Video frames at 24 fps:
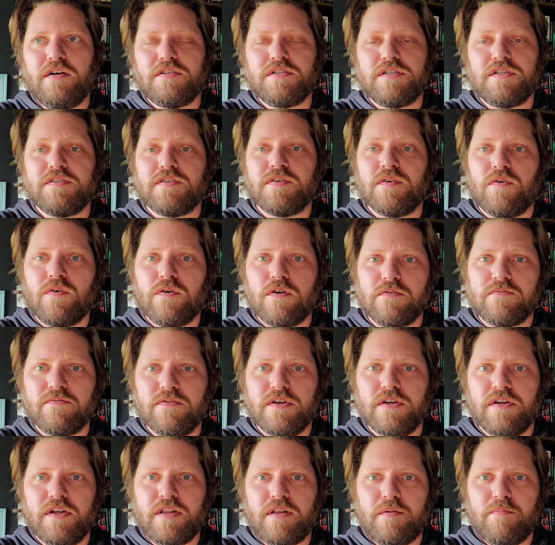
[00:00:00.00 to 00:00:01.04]
She's an
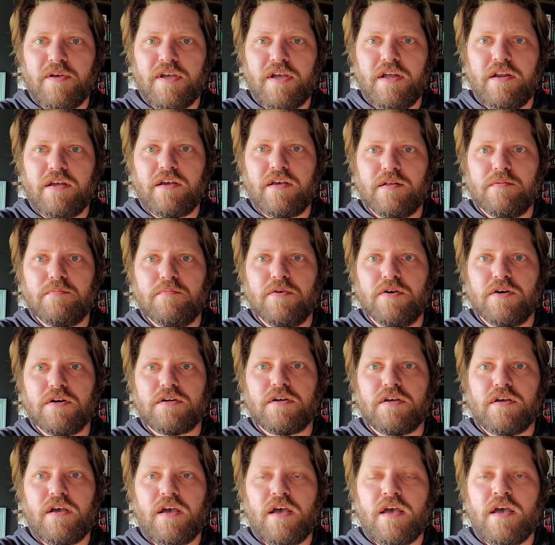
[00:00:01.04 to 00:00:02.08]
orphan at the beginning of the
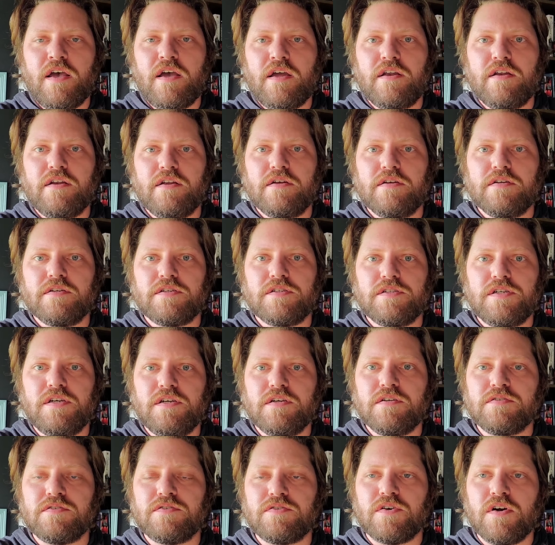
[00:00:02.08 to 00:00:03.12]
book, and she
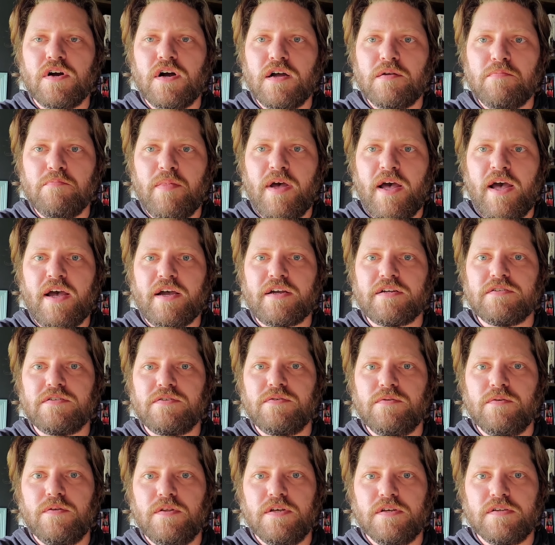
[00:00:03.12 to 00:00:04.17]
is drawn back
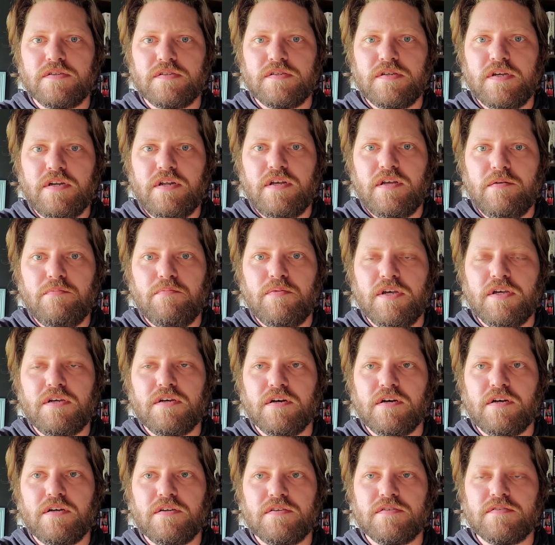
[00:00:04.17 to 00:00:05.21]
to this city
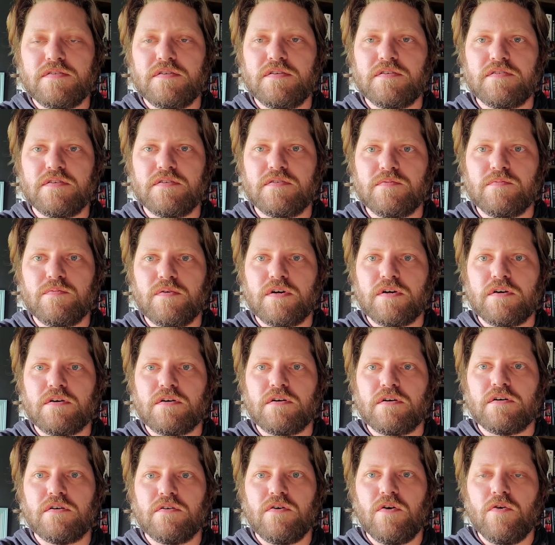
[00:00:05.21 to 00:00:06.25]
because this is where
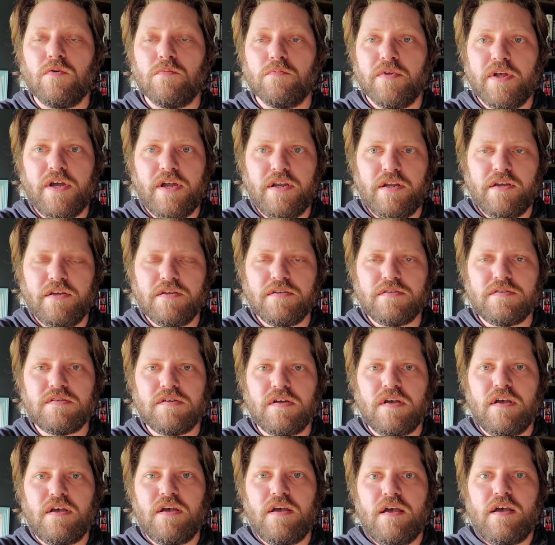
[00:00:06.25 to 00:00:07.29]
her homeland is.
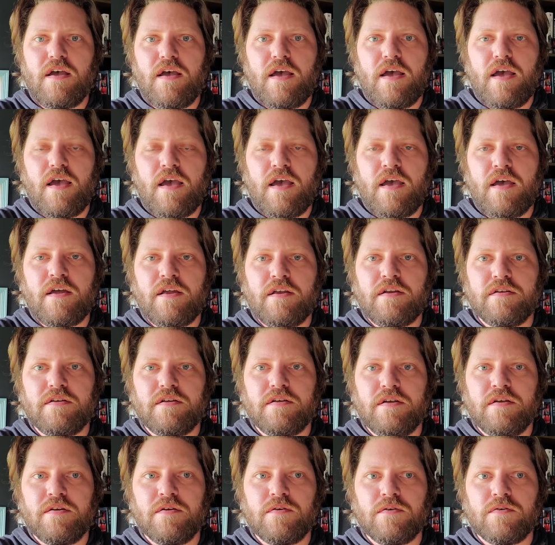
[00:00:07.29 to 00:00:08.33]
And,
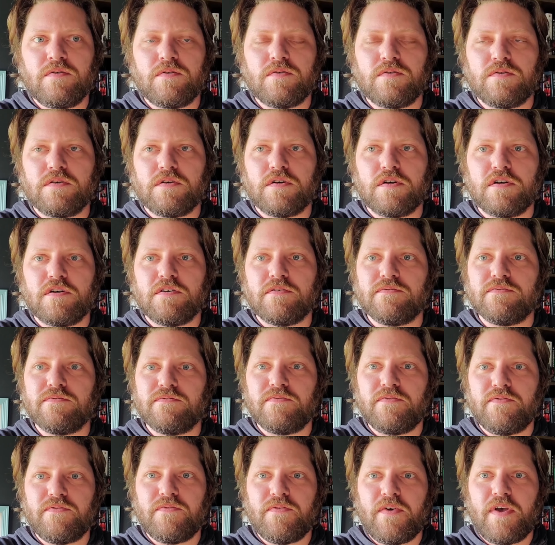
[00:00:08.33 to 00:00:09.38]
you know, her
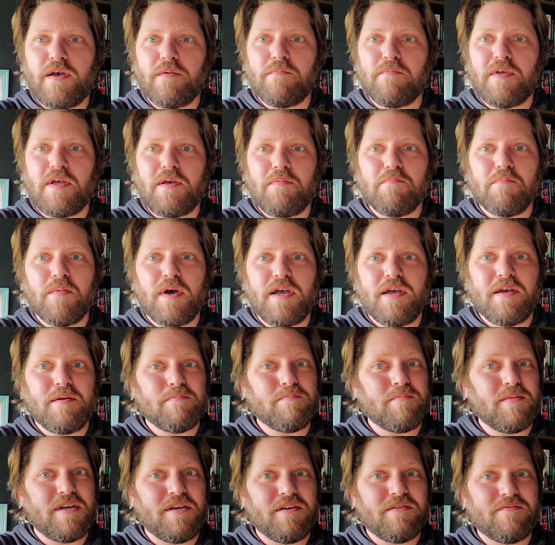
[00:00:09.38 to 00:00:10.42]
family
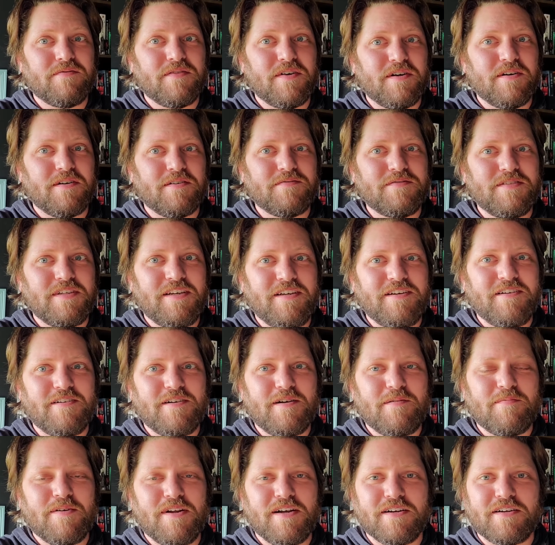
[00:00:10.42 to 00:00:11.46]
might be involved
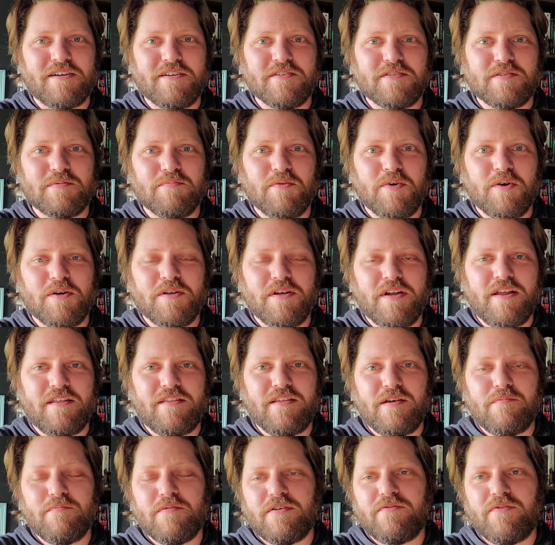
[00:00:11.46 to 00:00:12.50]
here. I'm not going to spoil
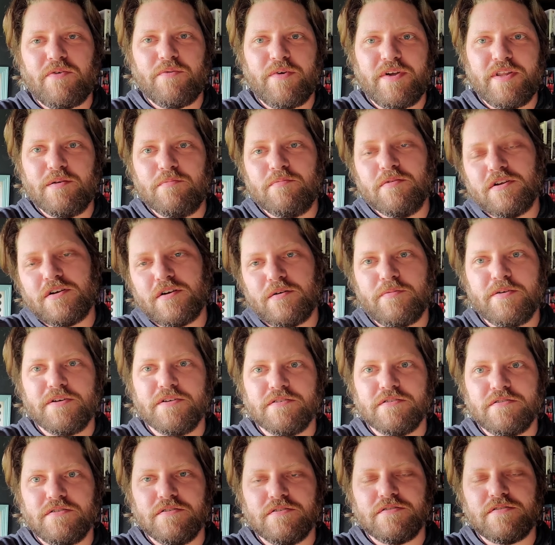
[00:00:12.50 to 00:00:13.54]
anything, but if you read the blurb,
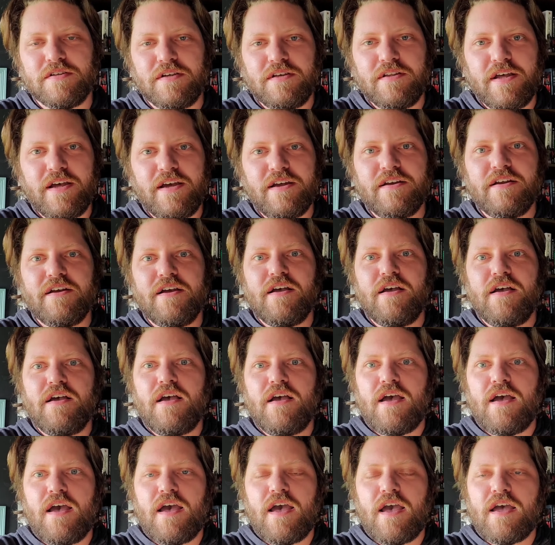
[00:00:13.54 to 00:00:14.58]
you'll see that.
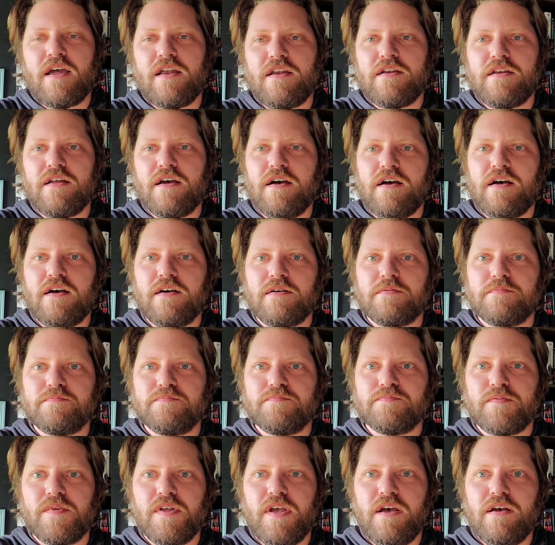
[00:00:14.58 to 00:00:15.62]
And,
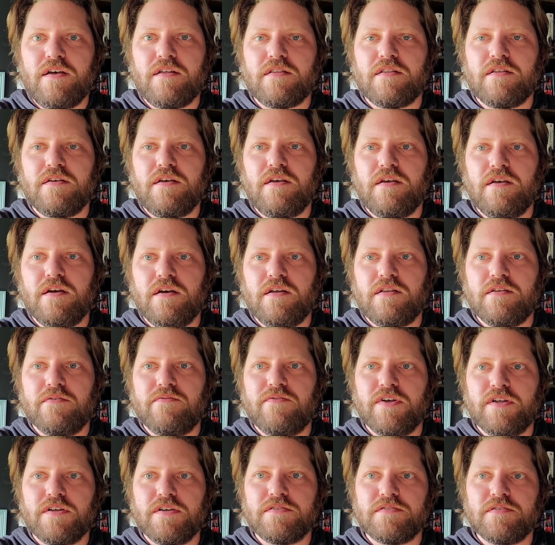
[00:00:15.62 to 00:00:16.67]
the
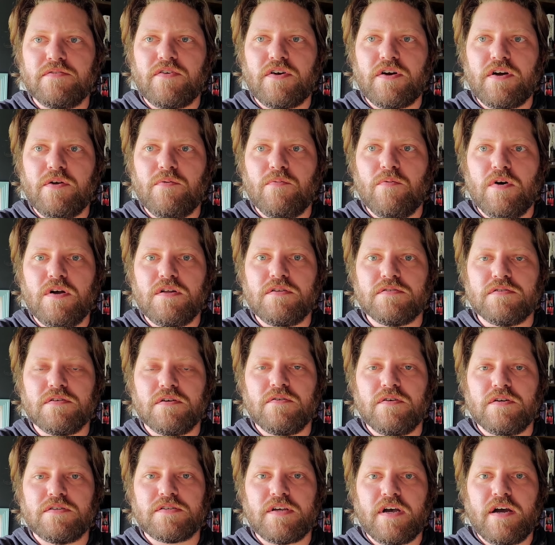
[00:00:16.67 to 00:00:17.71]
villains have already won.
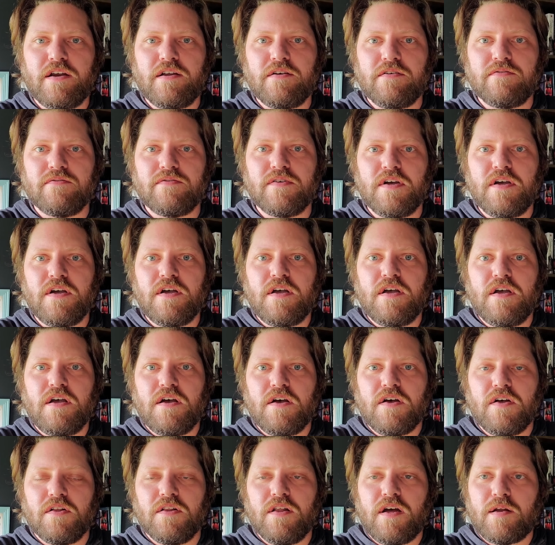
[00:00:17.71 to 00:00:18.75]
So it's kind of
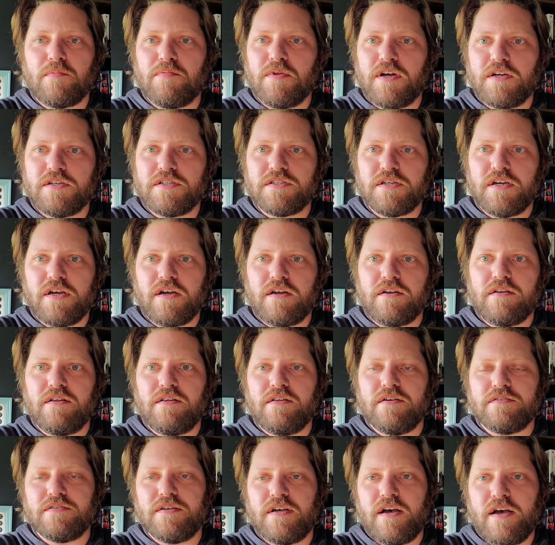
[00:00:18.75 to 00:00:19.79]
a lot of bloodshed.
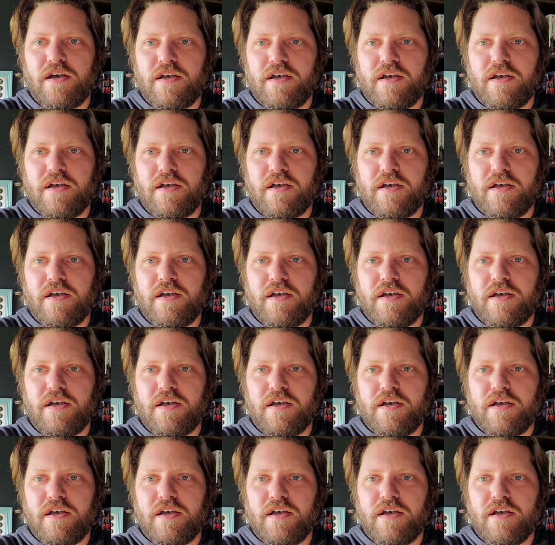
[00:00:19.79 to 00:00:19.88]
There's a